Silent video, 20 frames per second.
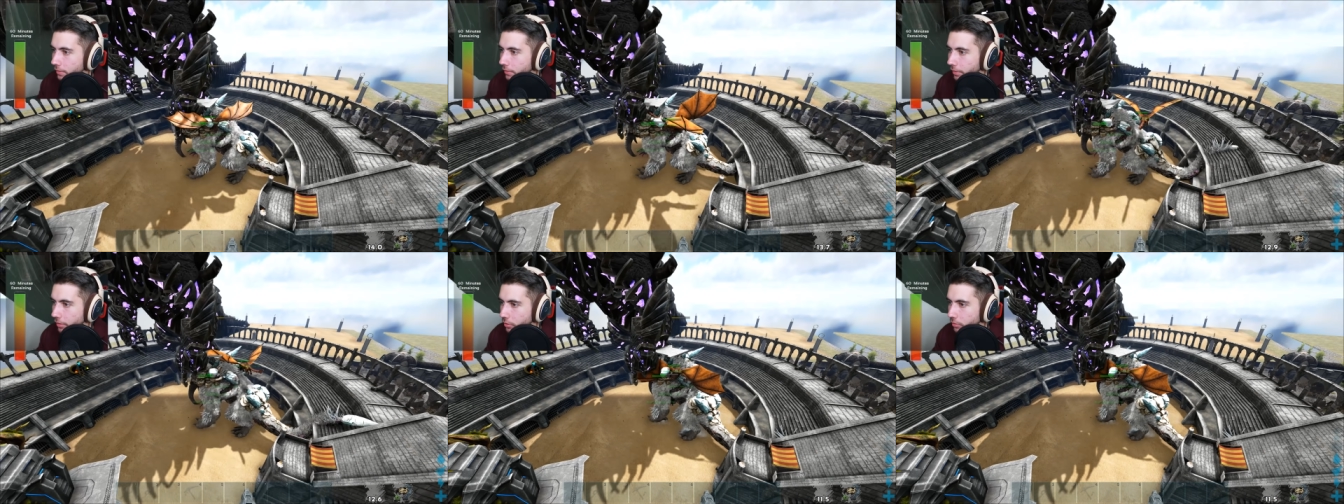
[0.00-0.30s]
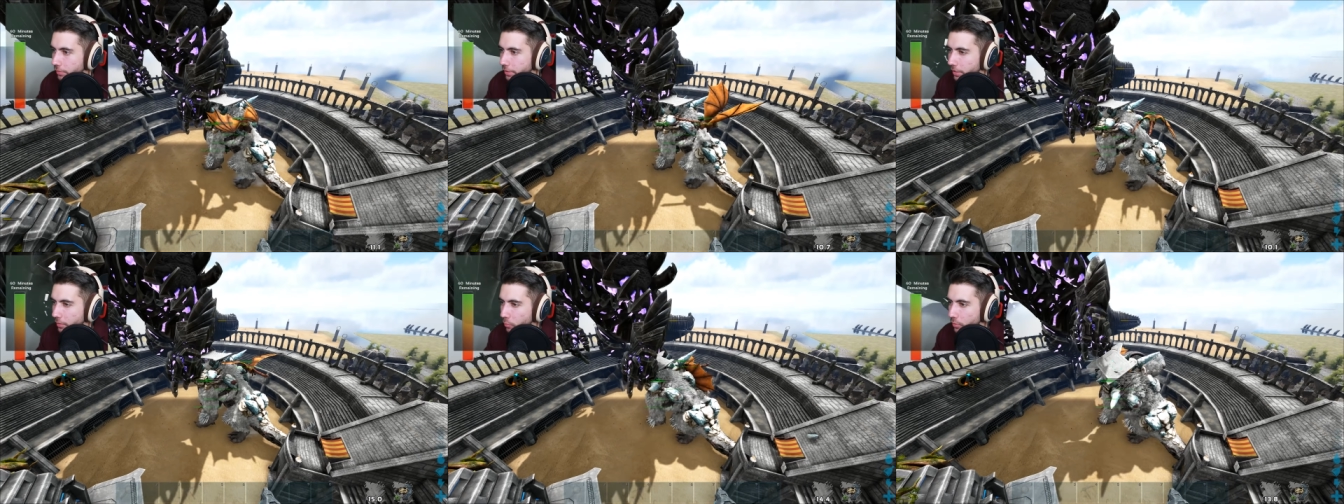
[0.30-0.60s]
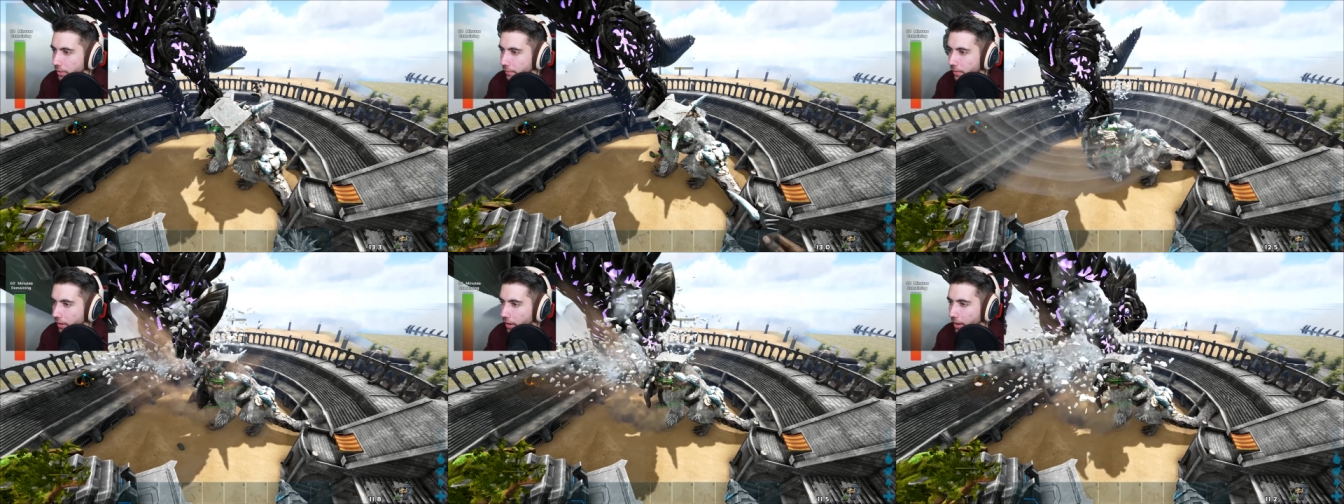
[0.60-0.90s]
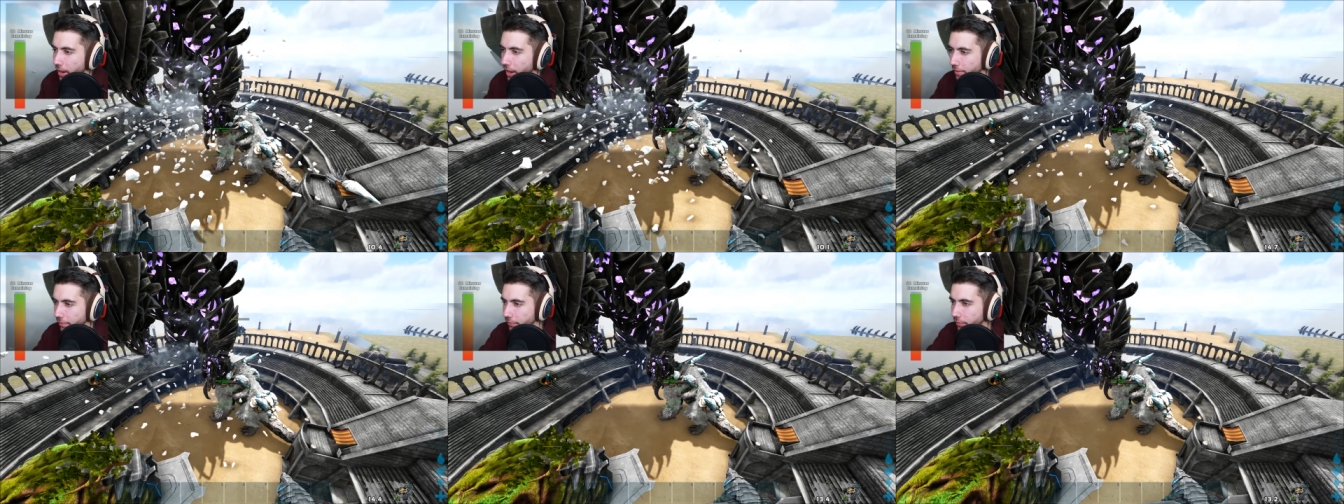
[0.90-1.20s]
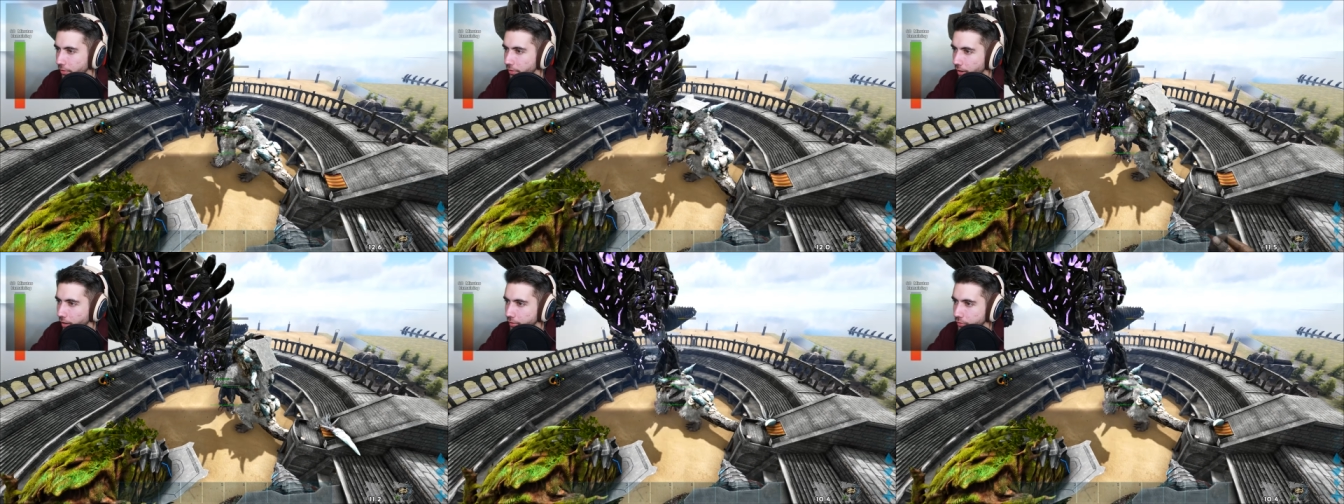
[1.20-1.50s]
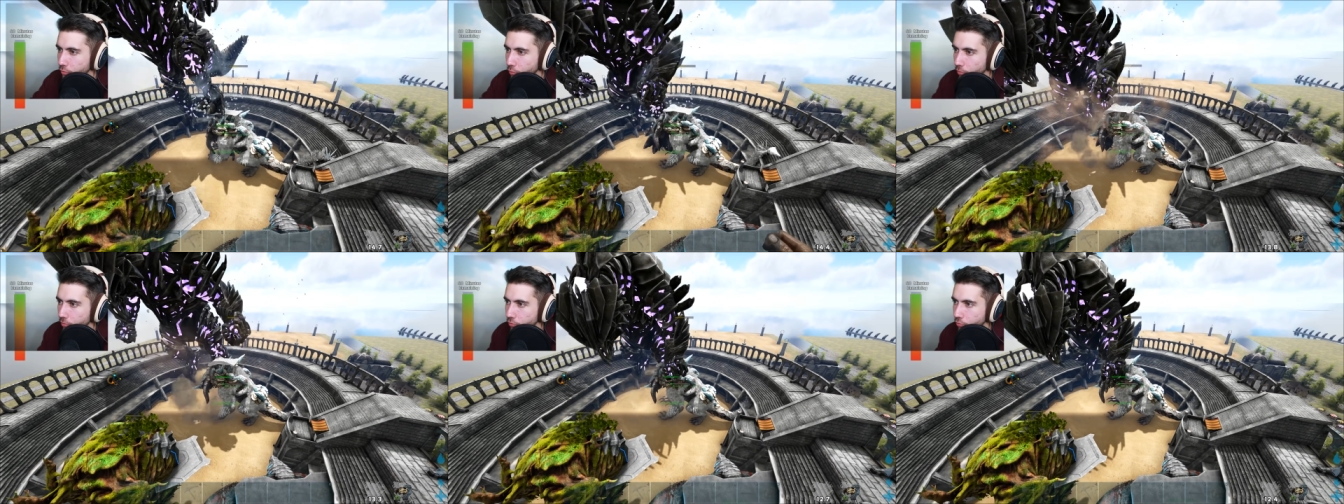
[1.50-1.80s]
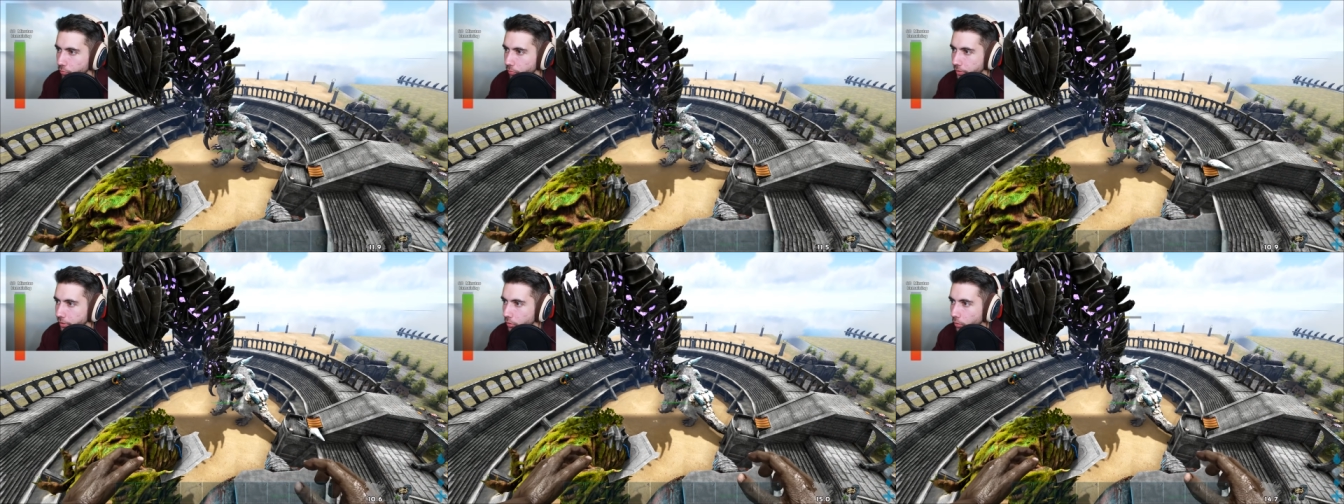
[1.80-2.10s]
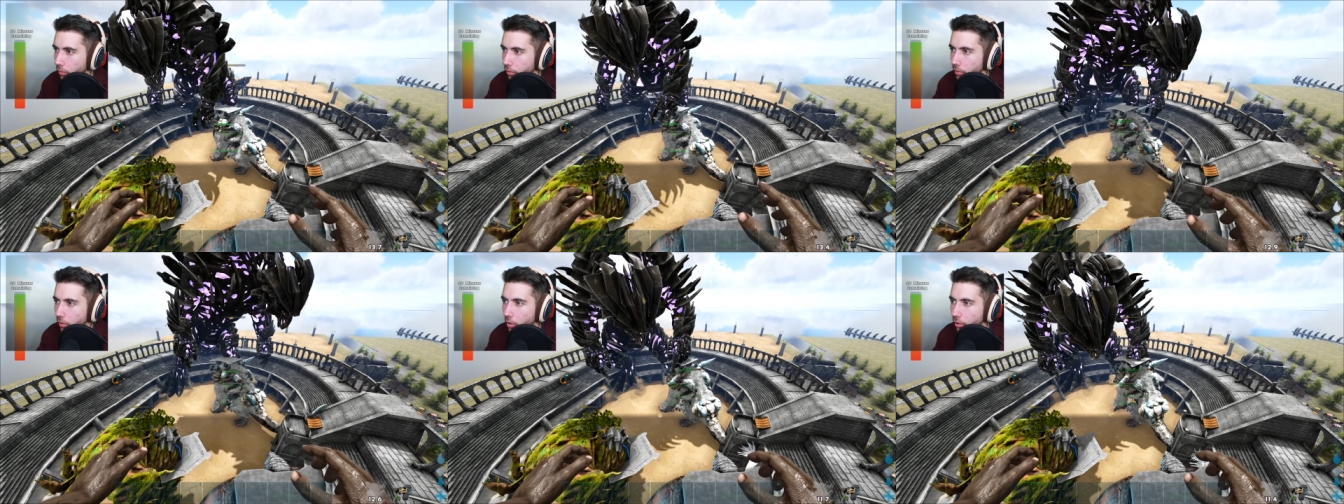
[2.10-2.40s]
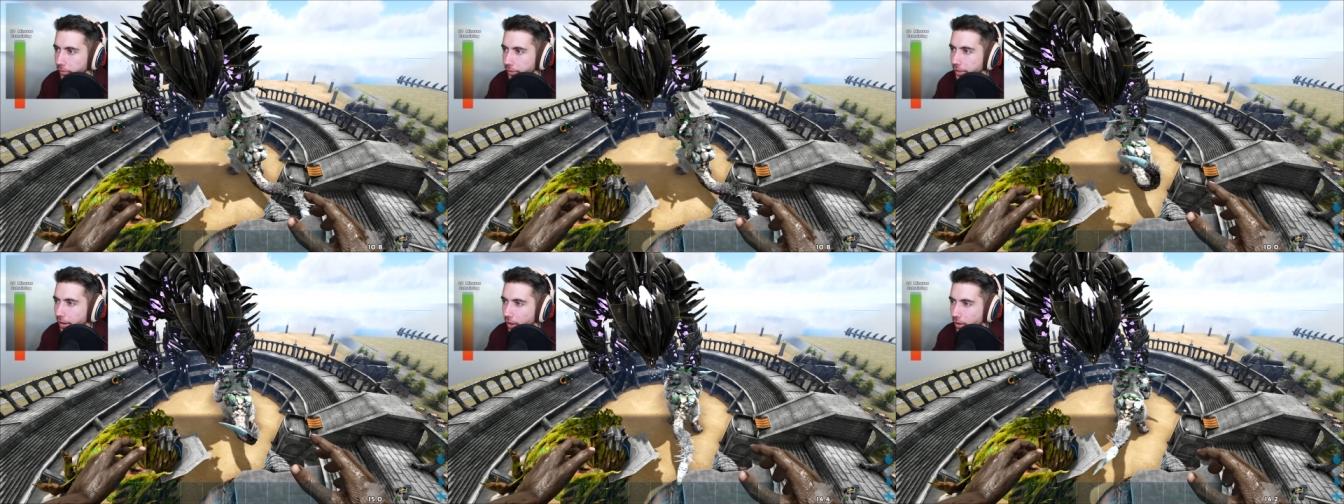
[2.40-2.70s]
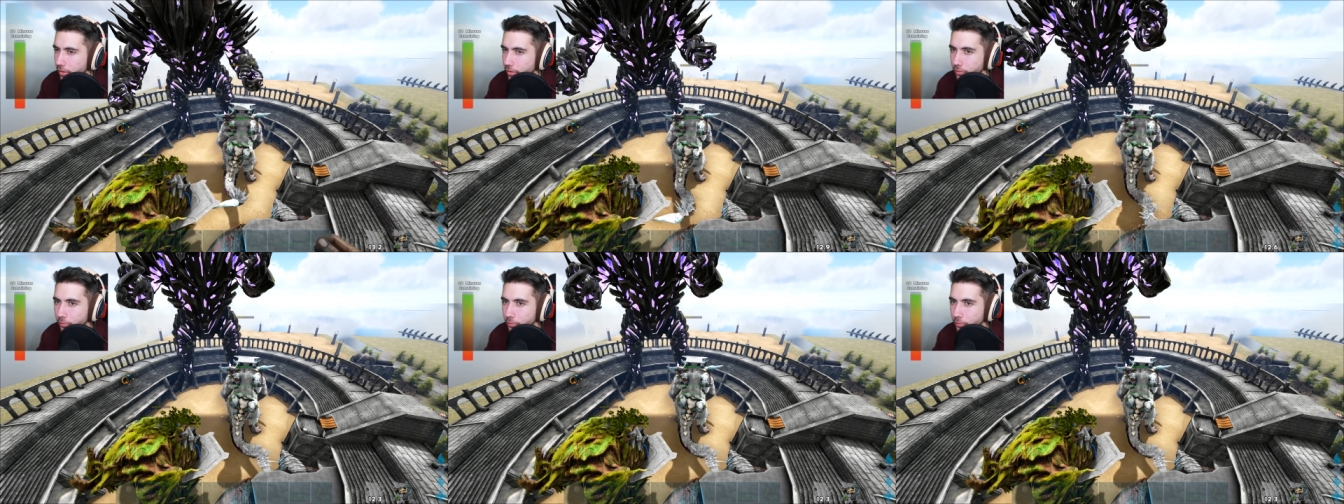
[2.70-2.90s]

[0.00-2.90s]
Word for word: Literally, we've got half of our dinosaurs really going all in at